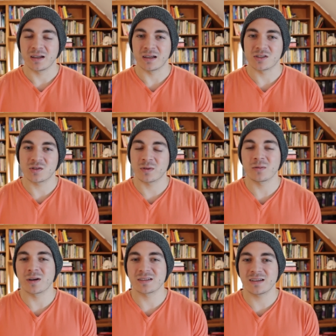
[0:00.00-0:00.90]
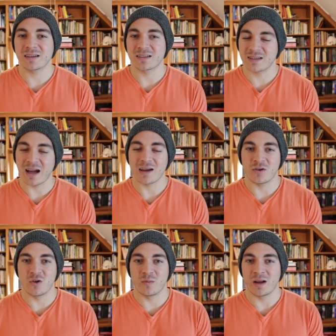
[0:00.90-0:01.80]
and she really wanted to take this cat
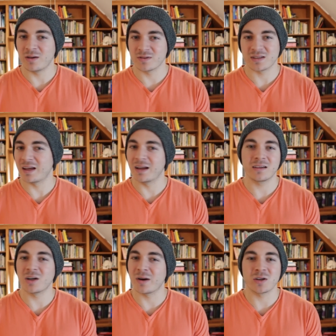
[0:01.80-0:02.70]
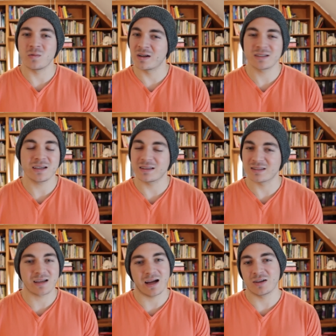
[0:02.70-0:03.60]
home, and I was like, no, I don't want to take
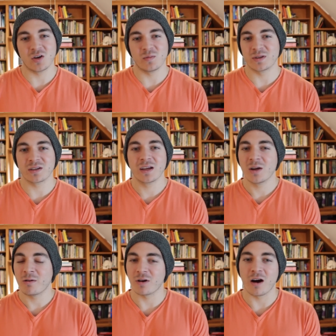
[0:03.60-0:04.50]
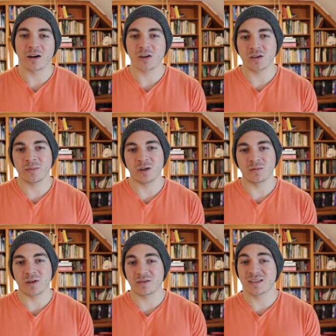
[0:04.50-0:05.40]
this cat home. And we were arguing
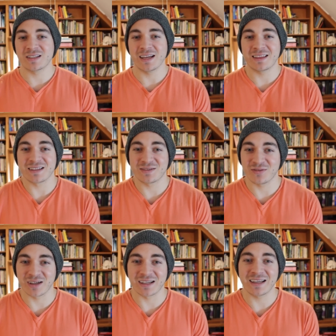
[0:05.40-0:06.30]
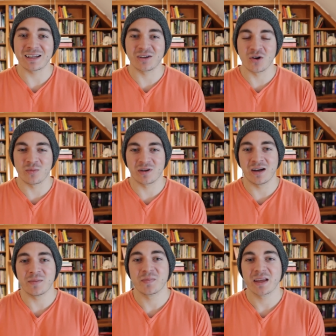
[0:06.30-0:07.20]
about whether to take this friggin' kitten home or
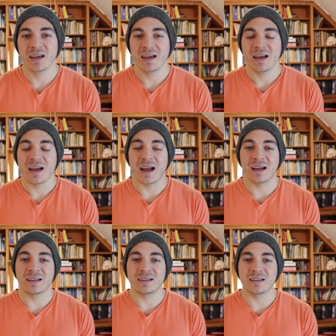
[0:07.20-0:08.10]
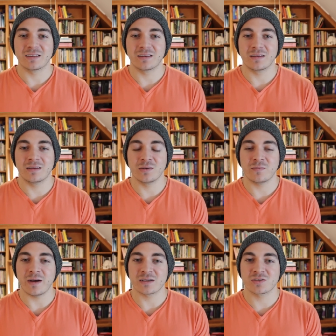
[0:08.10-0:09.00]
not, and the
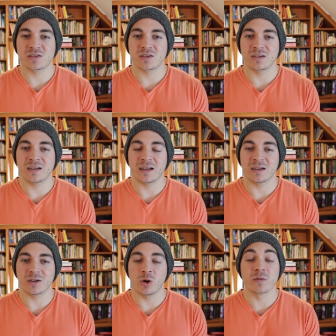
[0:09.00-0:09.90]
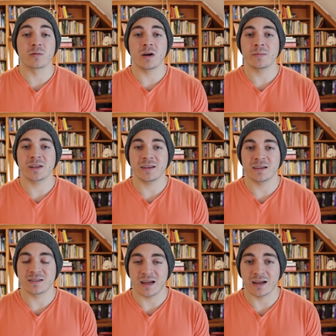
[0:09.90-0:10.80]
effects just started getting overwhelmingly
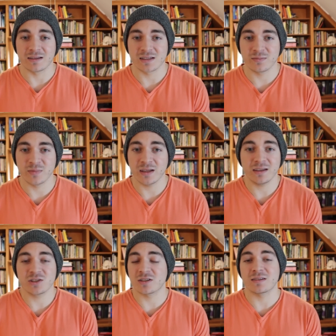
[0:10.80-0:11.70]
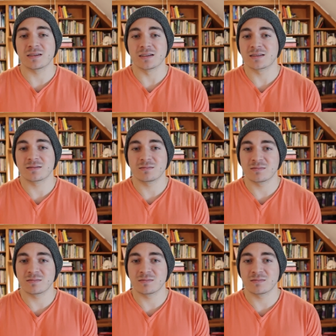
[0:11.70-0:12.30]
intense, mainly just this